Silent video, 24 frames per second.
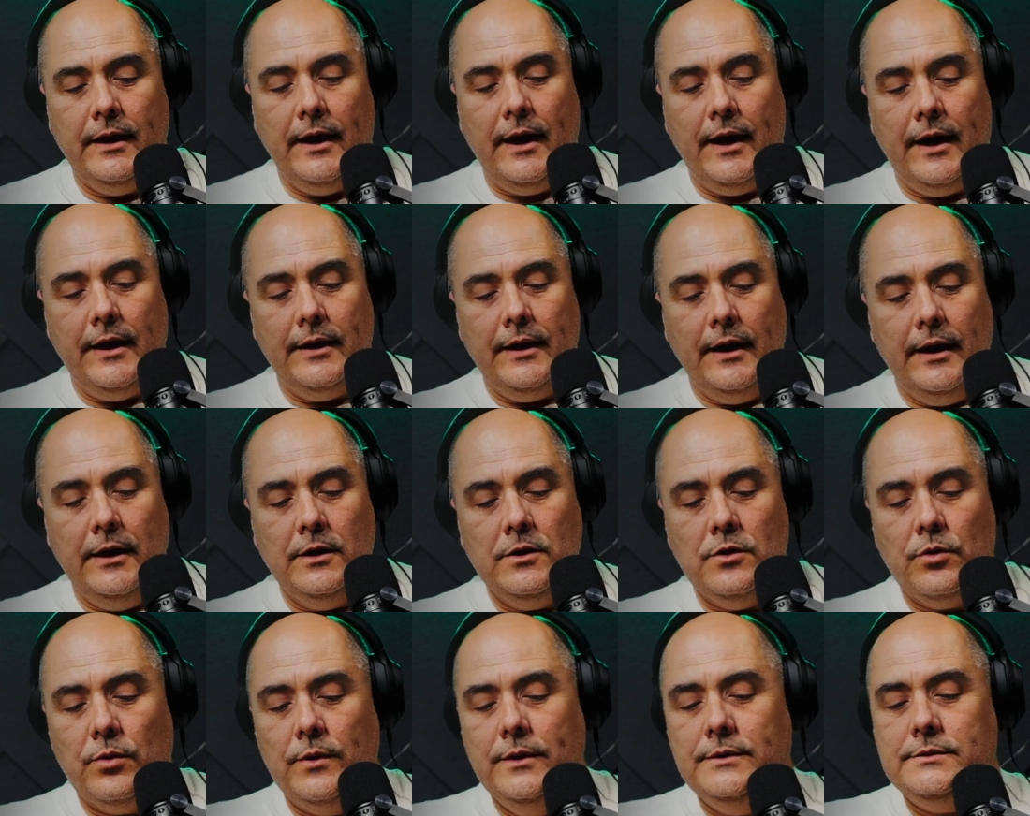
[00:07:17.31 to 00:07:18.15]
had
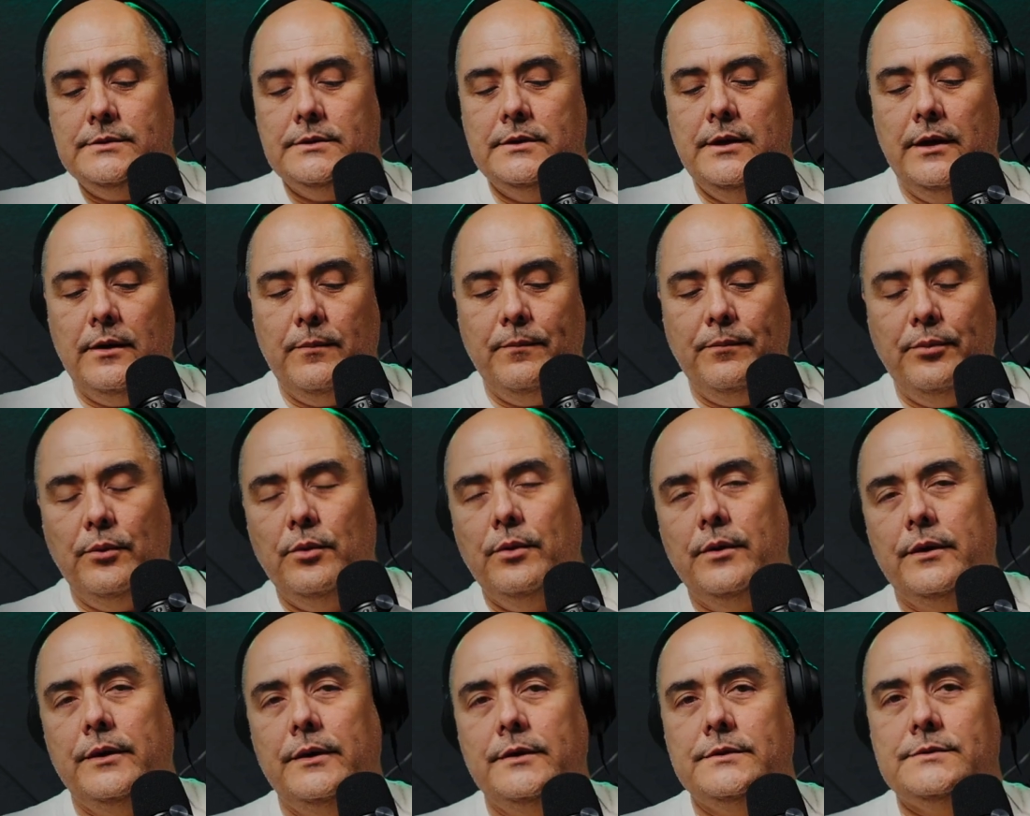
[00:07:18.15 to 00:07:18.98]
increased their
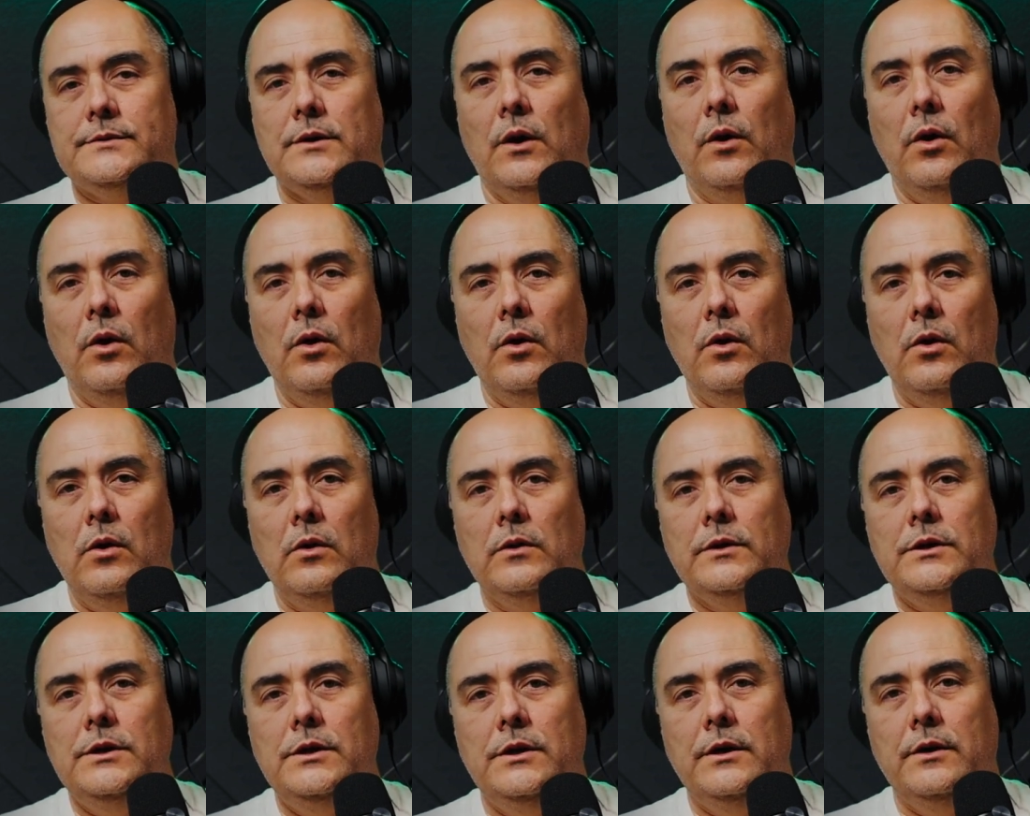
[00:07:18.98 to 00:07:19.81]
points
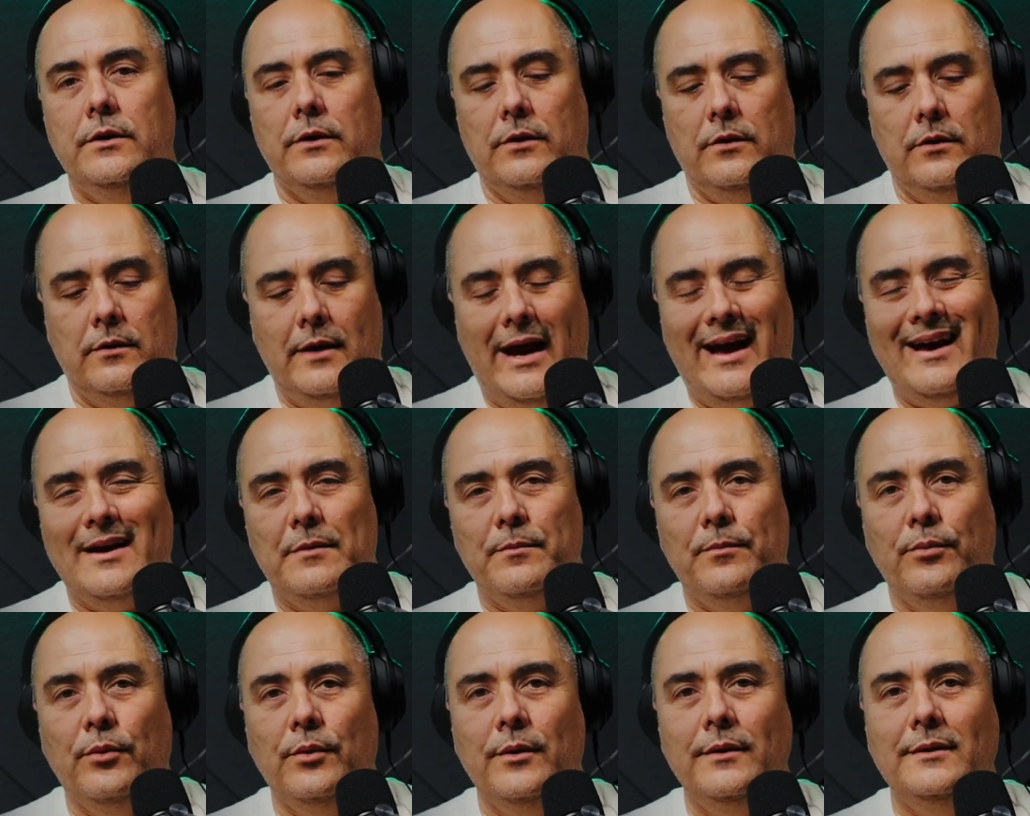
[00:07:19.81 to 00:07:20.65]
all year
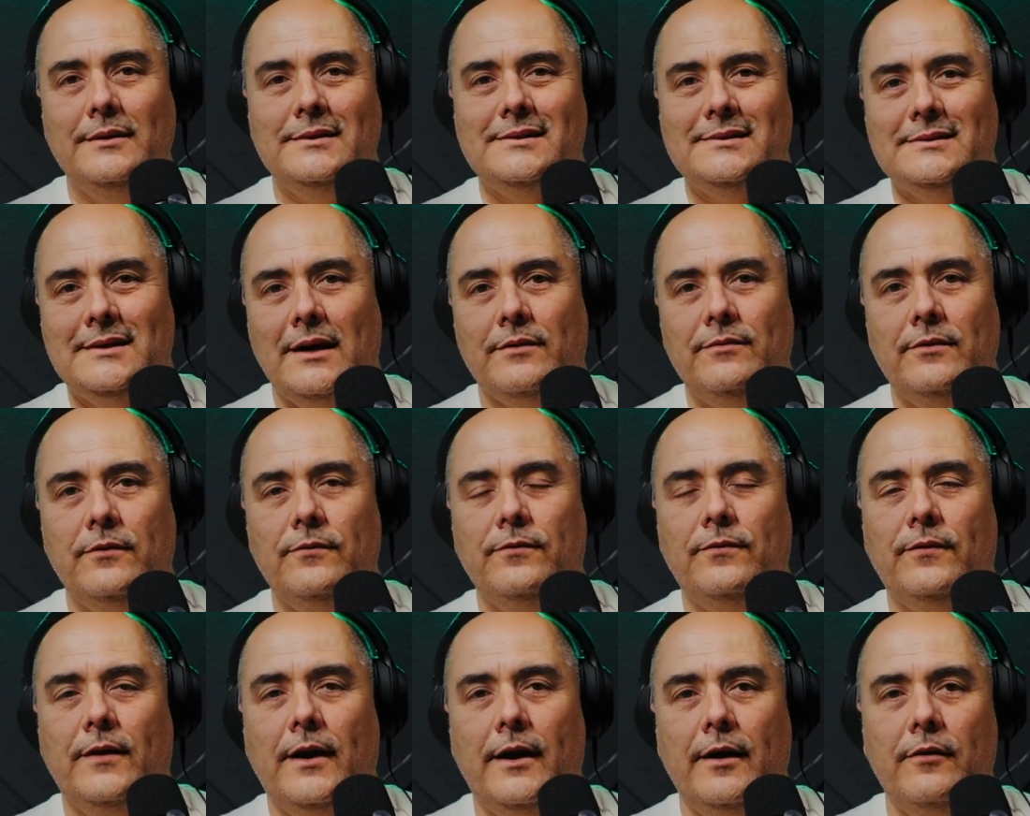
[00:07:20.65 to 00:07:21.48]
at
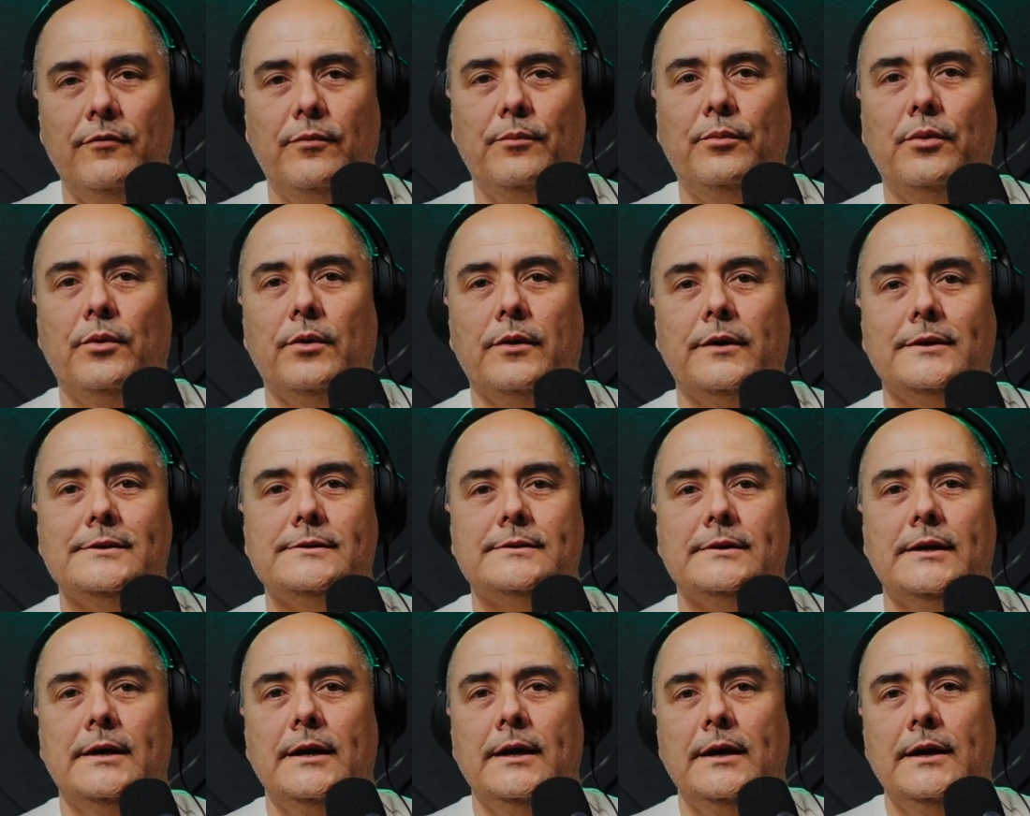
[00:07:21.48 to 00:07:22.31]
0.75
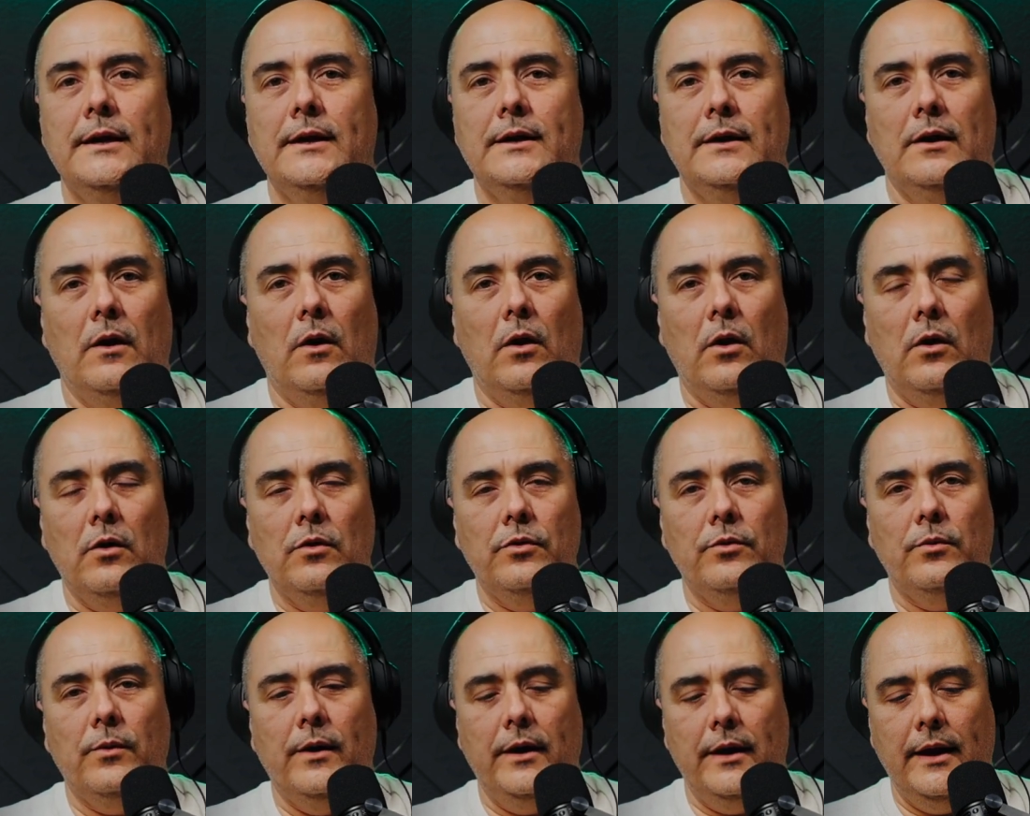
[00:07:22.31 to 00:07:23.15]
points all
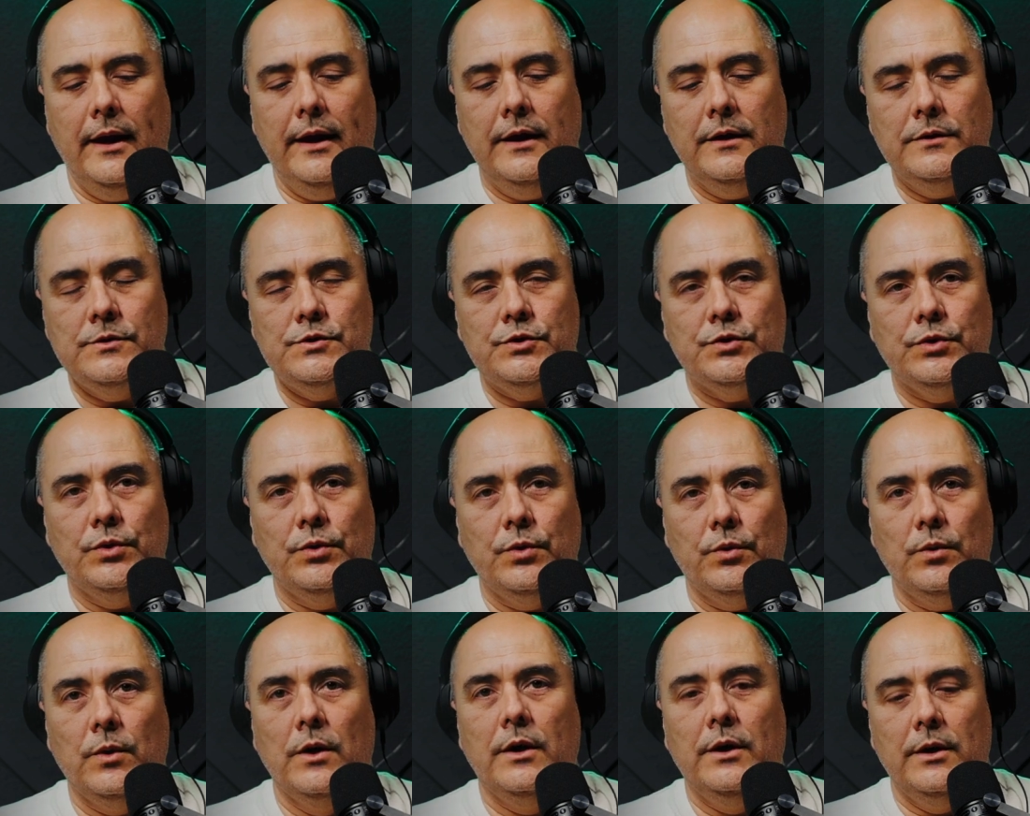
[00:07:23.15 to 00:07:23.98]
the way
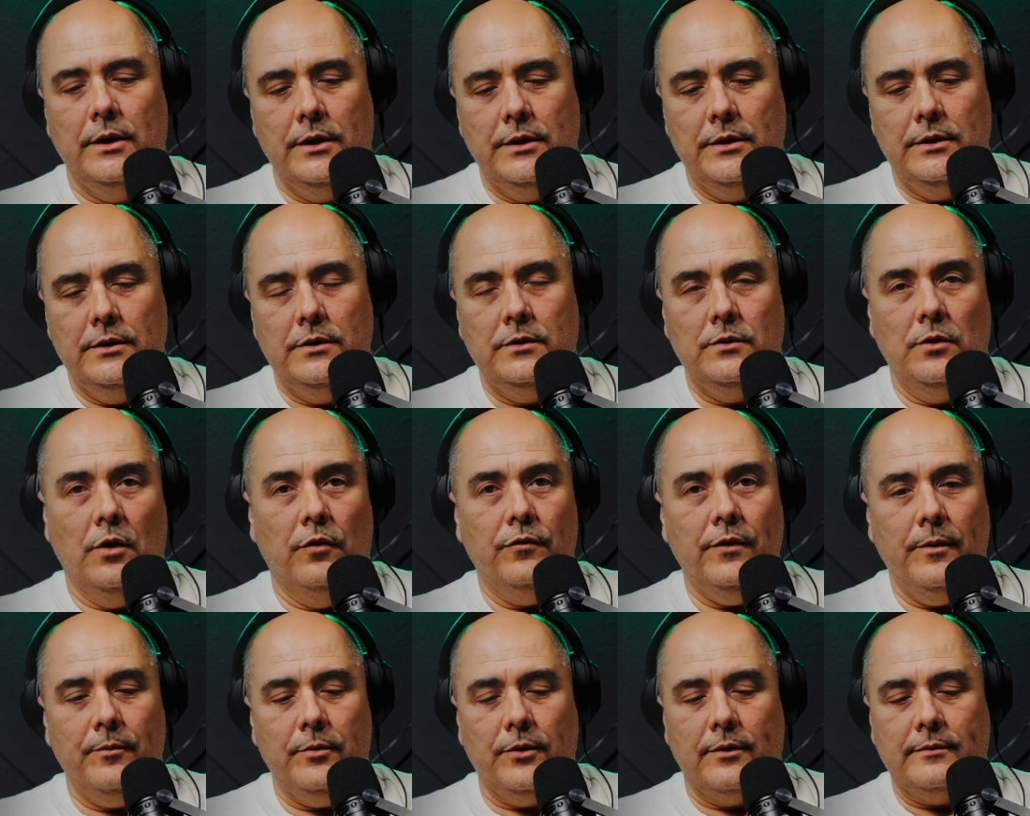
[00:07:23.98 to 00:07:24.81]
into
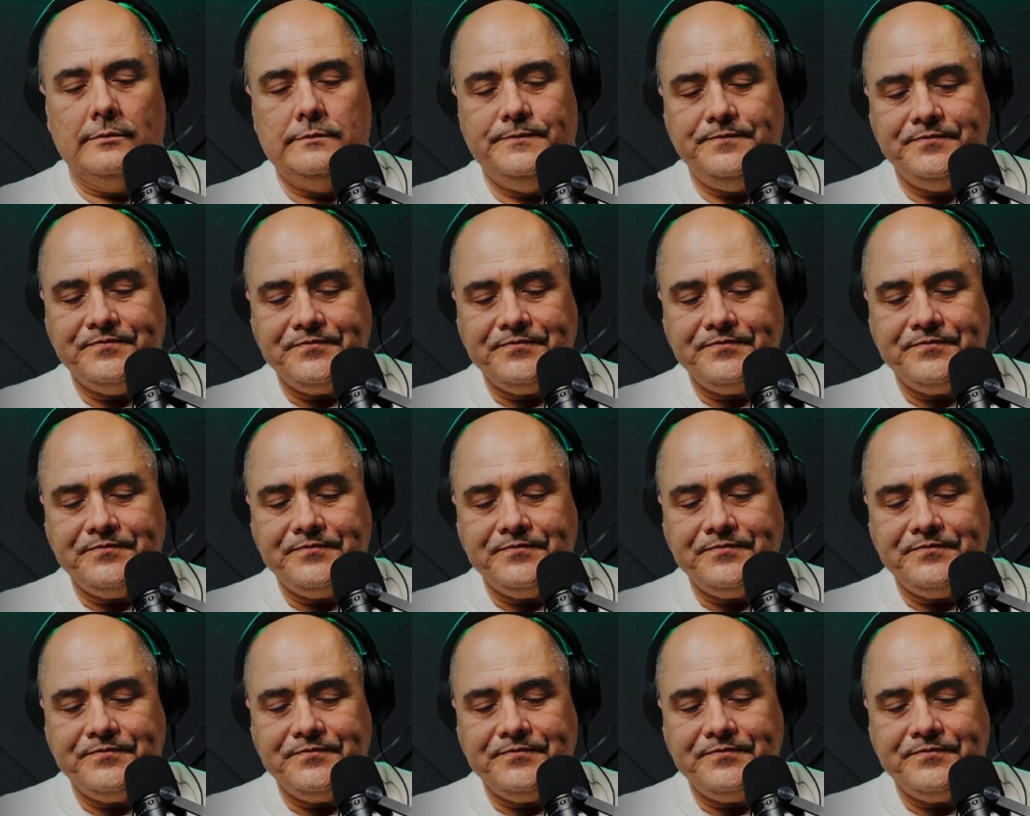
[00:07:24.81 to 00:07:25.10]
November.